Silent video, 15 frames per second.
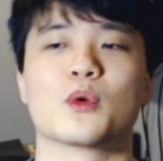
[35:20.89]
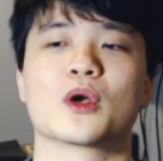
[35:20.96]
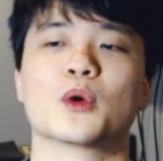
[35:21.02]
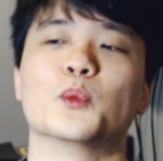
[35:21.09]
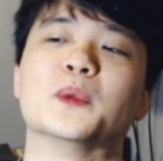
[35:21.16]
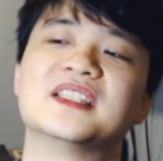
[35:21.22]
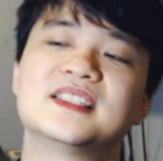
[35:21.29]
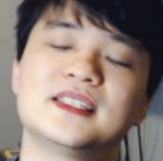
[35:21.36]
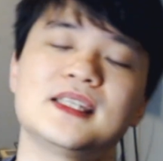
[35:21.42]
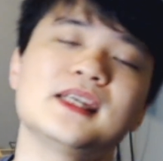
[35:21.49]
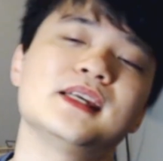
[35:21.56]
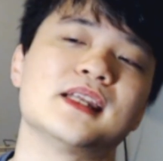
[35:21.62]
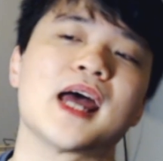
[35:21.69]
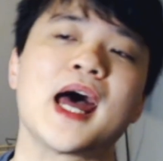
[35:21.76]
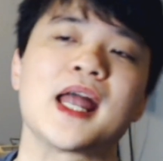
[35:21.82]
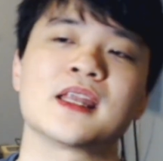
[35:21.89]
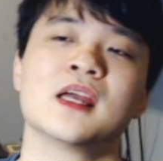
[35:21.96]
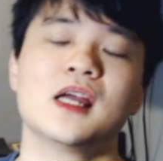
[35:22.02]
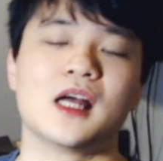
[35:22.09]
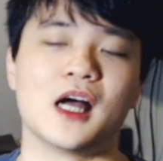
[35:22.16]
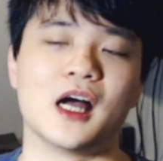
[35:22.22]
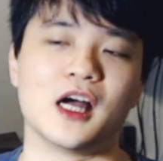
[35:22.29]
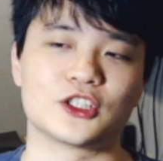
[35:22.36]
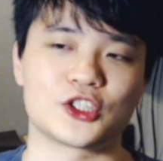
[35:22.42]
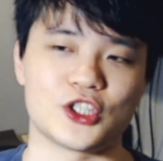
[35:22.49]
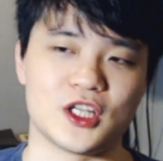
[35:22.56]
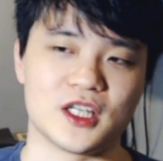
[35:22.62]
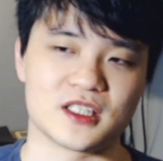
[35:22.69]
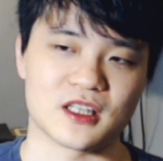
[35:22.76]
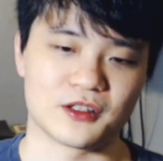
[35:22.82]
Where we see that
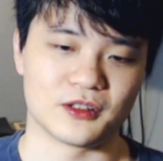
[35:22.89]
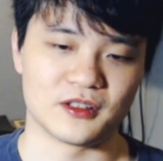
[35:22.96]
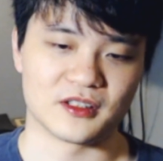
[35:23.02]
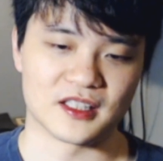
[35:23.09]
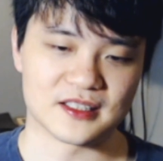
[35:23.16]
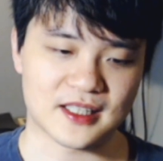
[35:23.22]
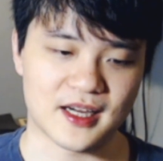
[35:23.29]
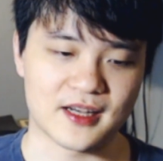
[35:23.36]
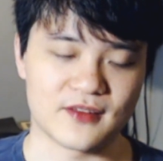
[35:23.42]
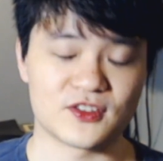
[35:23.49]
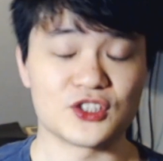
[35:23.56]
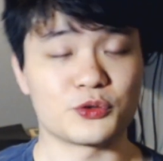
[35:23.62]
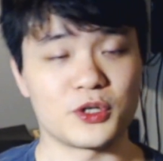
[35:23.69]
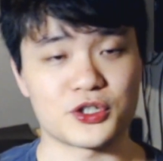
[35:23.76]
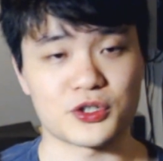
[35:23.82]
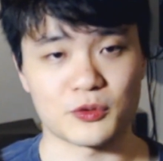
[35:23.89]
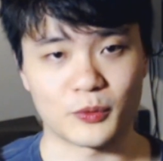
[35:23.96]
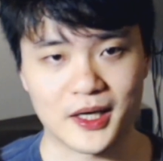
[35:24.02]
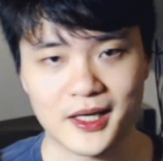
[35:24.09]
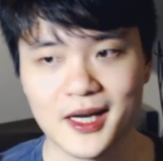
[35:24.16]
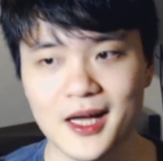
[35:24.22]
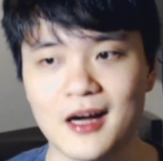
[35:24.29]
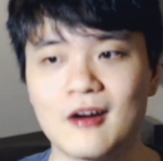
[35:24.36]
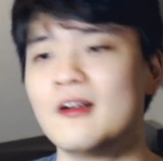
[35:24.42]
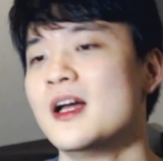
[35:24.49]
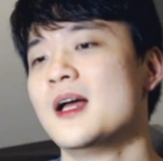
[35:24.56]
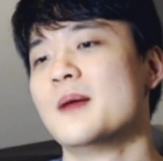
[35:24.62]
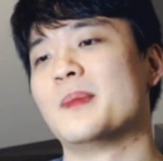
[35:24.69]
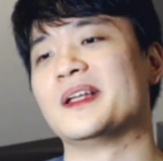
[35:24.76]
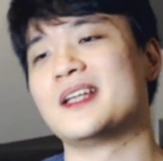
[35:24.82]
she is under this kind of situation right now,
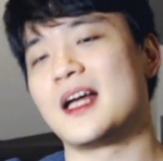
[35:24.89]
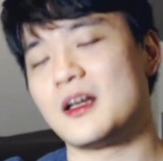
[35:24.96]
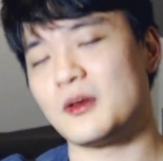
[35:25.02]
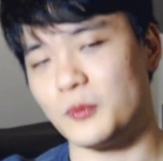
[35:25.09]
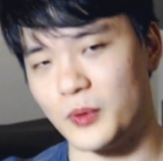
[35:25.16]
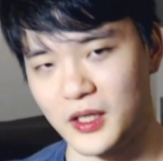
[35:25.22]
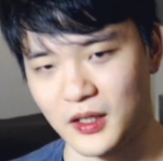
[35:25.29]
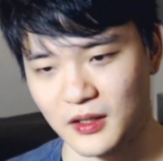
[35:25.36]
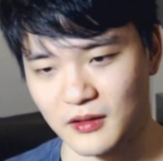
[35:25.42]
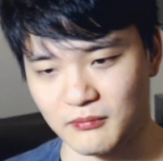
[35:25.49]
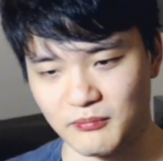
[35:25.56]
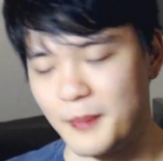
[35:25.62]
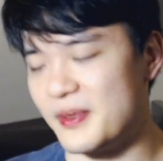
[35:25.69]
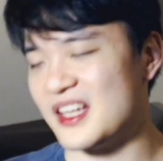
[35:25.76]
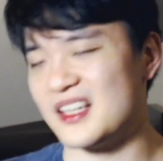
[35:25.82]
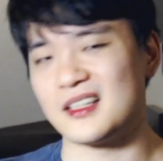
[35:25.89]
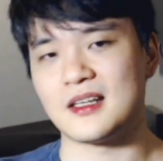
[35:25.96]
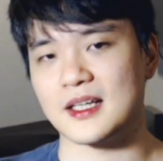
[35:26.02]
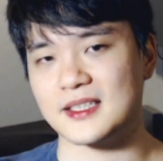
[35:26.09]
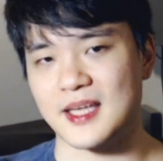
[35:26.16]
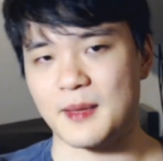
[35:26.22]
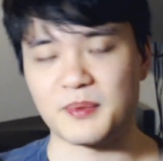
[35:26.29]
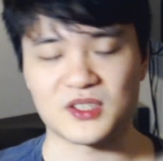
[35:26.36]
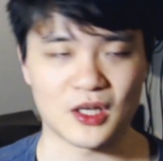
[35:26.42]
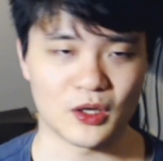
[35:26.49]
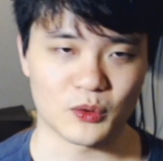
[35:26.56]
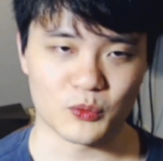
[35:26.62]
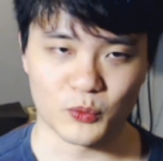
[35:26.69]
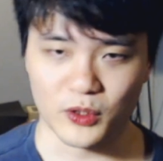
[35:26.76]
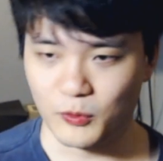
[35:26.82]
but then we, maybe in the next
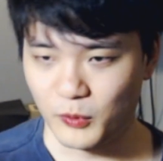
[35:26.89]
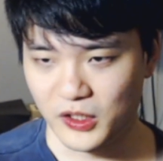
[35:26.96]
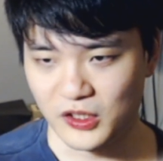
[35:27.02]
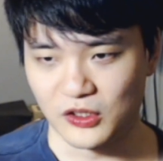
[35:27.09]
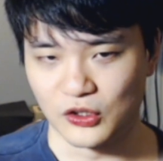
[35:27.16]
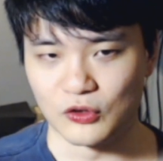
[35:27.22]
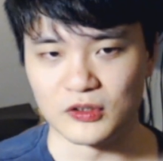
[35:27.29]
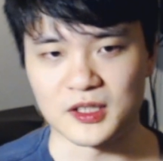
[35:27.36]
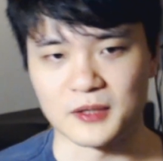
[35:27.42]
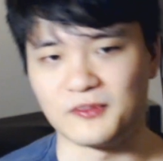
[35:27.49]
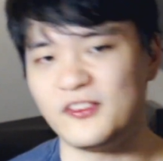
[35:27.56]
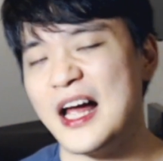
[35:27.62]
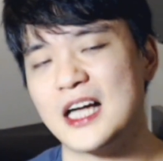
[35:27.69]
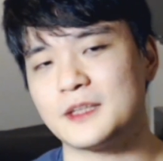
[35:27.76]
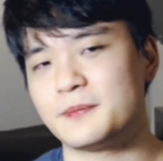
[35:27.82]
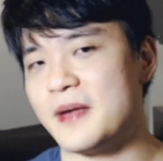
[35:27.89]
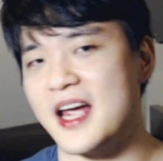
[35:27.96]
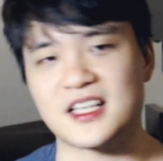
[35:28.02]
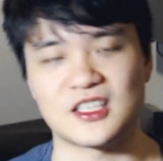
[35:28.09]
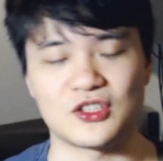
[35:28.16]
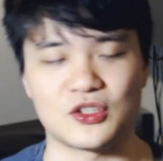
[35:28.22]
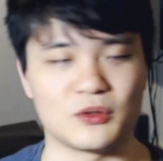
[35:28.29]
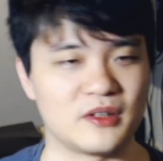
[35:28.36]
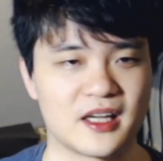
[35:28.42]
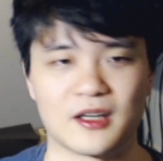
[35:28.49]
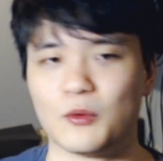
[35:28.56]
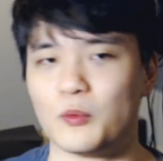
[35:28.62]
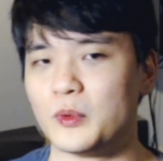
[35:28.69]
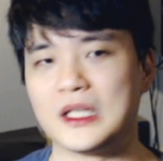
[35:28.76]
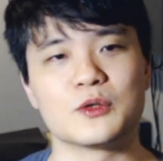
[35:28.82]
episode, we do some flashbacks into
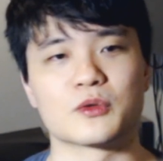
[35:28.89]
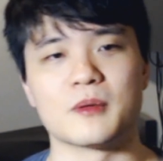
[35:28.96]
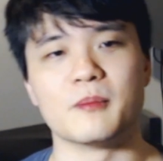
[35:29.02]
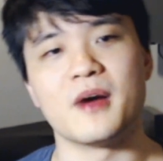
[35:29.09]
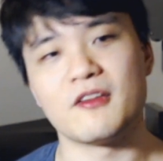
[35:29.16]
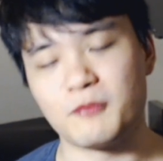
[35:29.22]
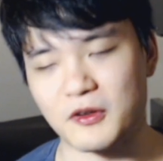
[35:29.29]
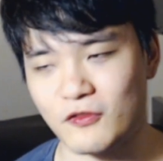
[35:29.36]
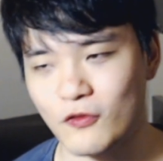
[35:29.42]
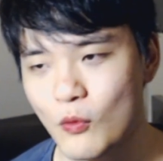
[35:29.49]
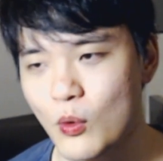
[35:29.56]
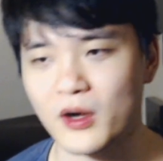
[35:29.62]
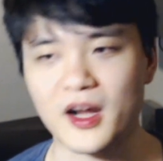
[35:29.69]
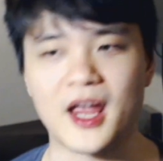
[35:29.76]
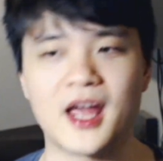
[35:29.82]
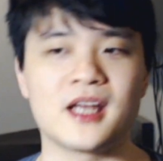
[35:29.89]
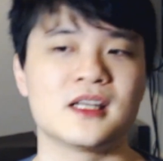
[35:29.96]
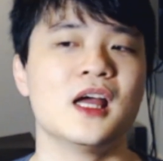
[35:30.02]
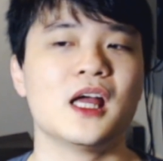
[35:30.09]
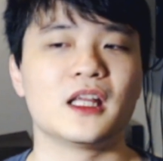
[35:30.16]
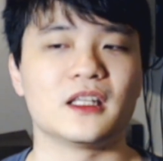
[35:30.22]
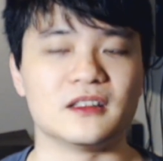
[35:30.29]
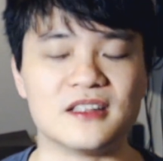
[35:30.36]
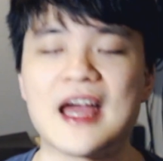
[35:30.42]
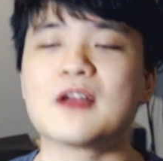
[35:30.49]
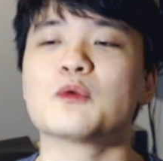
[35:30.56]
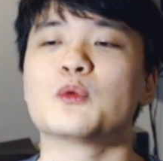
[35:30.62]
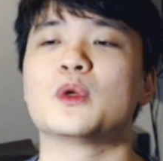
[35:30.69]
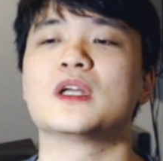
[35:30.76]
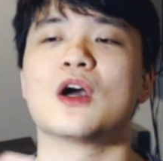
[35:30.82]
like a week or a month before, and
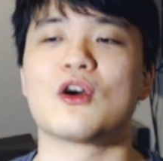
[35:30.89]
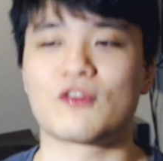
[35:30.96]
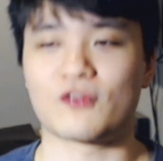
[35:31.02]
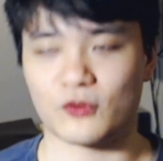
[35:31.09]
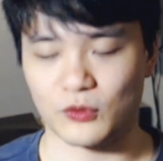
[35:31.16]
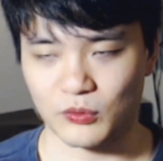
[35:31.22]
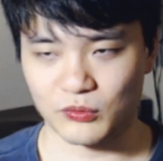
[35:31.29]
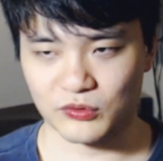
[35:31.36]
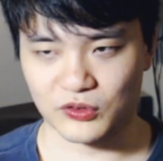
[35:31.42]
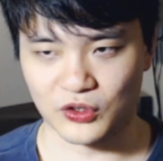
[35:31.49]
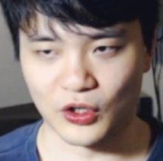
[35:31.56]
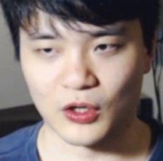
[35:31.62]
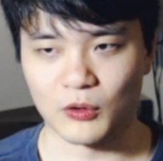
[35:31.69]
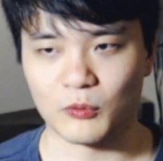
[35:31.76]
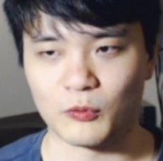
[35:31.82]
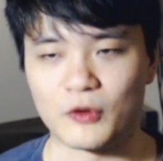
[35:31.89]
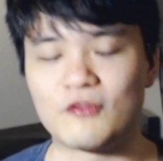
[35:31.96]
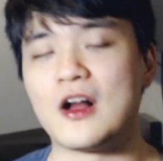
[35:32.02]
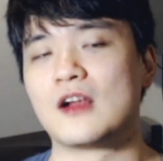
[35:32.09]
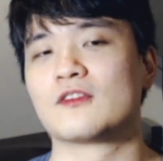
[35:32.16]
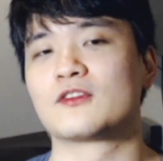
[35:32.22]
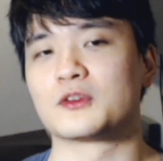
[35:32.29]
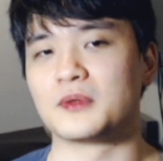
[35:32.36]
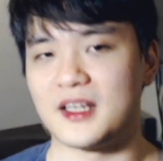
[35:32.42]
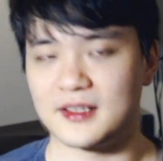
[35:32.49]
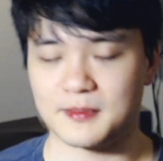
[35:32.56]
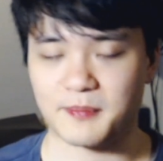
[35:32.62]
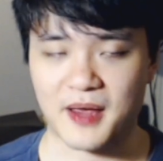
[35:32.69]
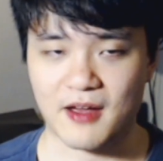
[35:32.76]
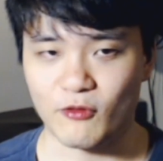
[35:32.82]
then we go through, you know, we follow through
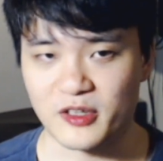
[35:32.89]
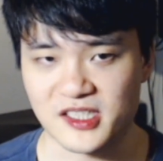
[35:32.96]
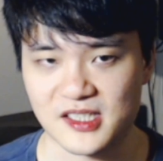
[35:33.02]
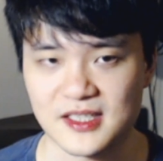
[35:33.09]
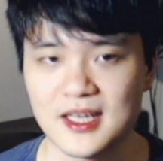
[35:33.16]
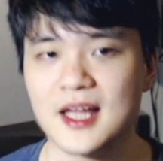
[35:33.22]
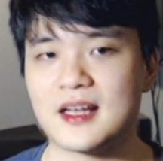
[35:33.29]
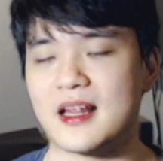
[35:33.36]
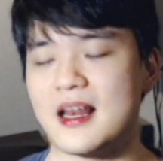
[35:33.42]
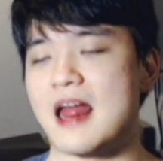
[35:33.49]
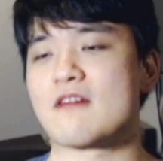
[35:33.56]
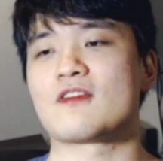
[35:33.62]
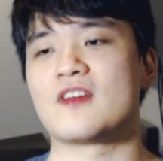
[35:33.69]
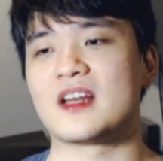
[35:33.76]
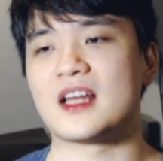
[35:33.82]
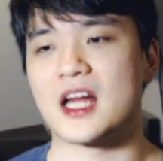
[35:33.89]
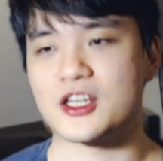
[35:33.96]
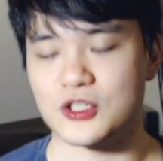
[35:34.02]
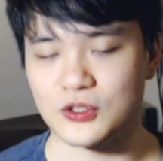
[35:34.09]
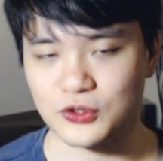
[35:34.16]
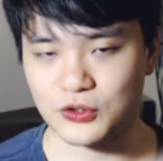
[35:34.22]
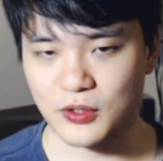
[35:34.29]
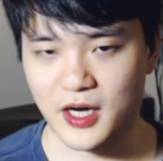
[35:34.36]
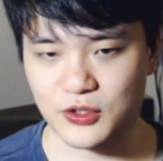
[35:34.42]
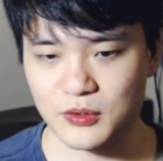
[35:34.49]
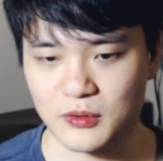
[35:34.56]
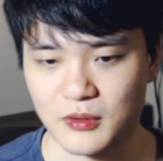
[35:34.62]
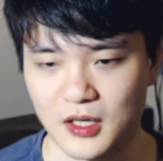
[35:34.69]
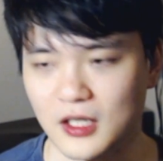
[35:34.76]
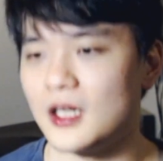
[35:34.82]
Lena's path once again and everything that she's tried
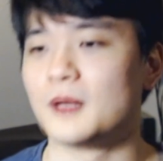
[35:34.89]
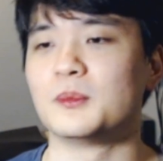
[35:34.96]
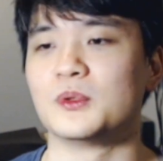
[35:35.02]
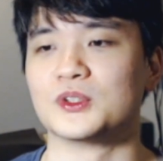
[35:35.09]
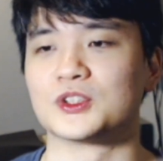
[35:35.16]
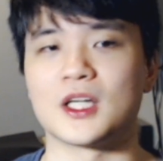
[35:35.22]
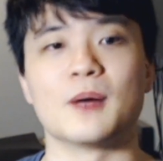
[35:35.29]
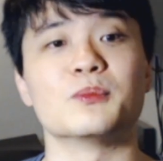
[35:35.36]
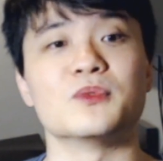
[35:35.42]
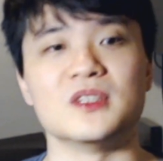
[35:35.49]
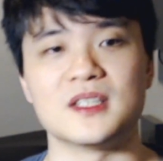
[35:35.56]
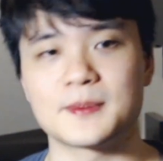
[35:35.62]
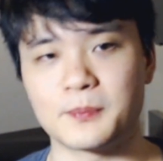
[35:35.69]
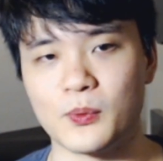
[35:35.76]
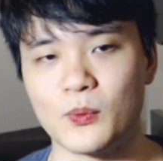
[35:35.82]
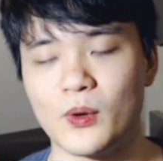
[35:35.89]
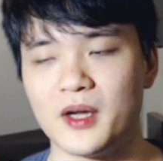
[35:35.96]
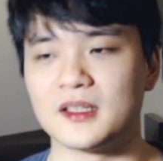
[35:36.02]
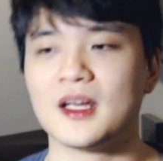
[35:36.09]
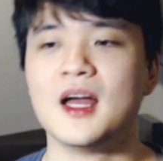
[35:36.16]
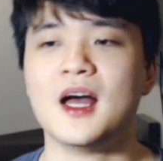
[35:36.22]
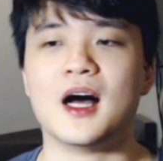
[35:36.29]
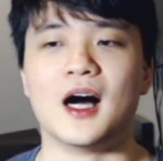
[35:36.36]
to accomplish up to this point,